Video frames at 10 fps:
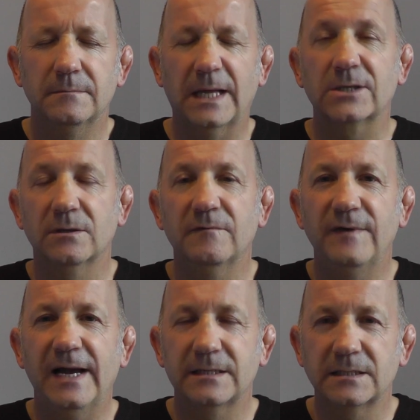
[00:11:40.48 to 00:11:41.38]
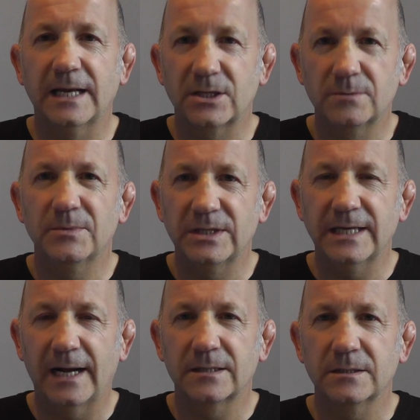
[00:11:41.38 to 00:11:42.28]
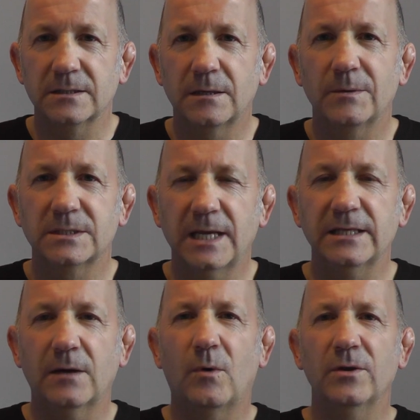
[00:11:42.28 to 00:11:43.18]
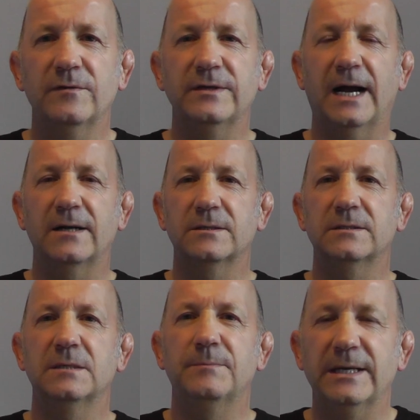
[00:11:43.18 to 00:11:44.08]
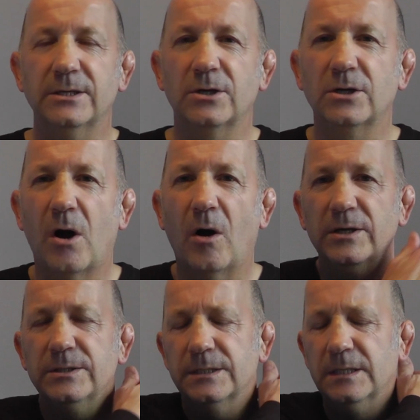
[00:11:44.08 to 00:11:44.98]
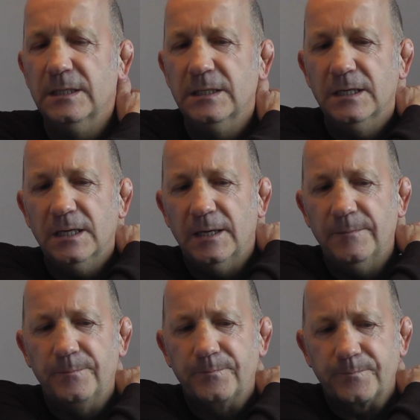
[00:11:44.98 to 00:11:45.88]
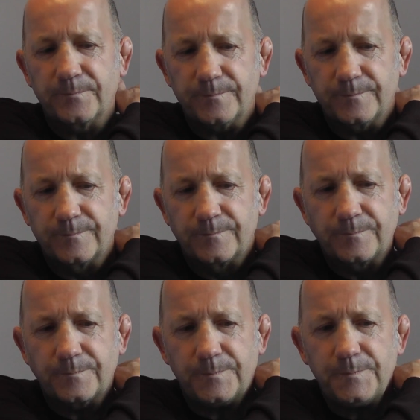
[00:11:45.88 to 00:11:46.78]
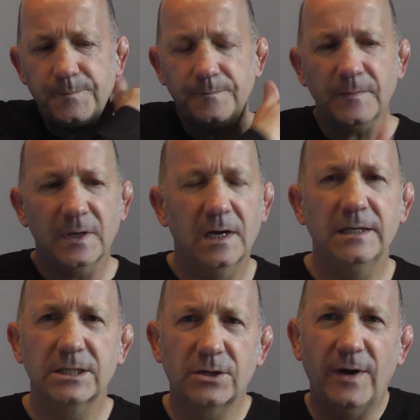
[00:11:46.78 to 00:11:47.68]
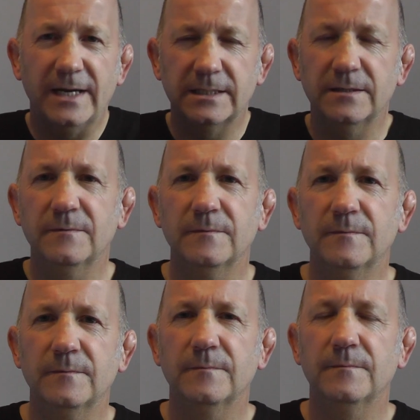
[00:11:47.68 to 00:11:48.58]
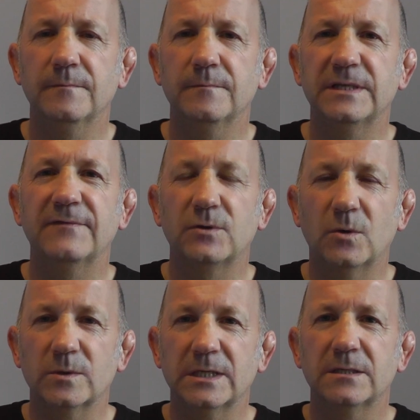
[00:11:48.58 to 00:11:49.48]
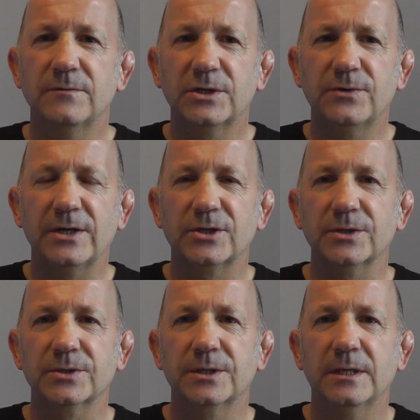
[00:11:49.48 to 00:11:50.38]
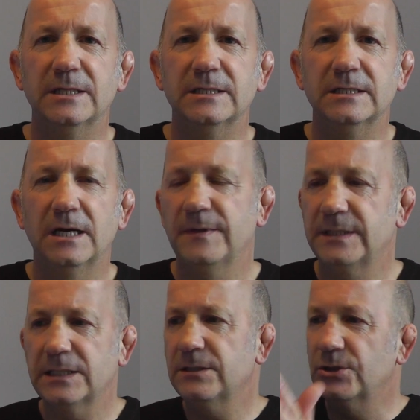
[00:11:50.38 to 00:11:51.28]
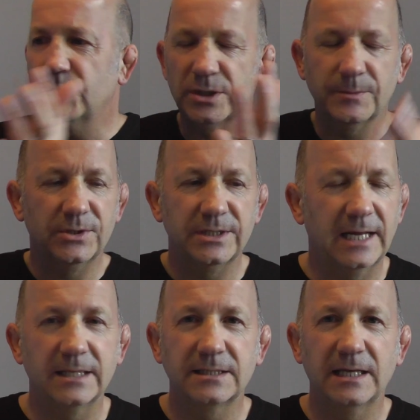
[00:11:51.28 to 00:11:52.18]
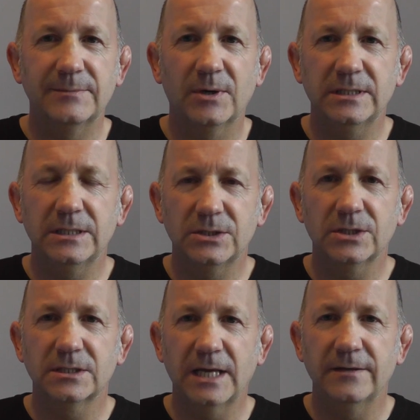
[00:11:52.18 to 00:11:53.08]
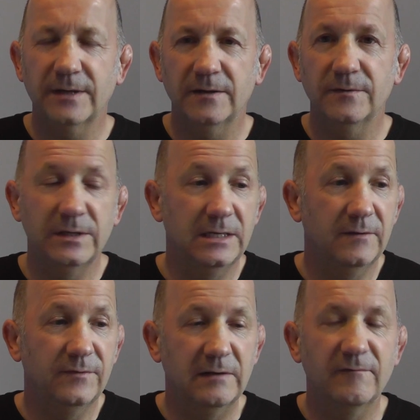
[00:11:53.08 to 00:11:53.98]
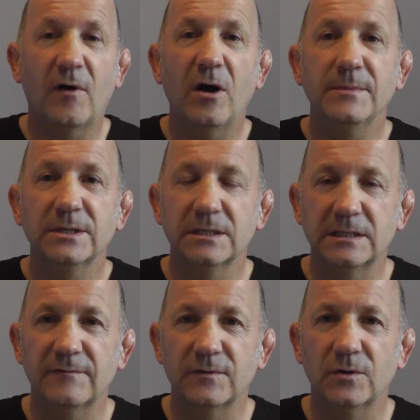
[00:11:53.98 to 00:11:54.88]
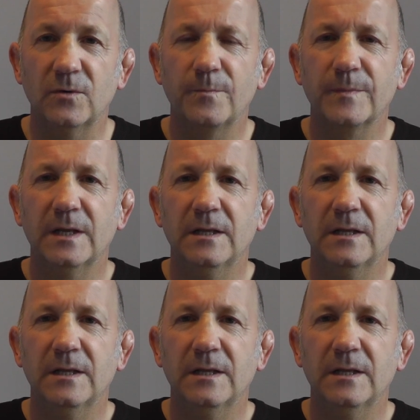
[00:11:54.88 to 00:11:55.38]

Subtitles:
That's unfair to say some of the actors. I would say that one of the actors is being unkind, and it's creating difficulties and restrictions. And this isn't a judgment against anybody, it's just saying that the environment is difficult,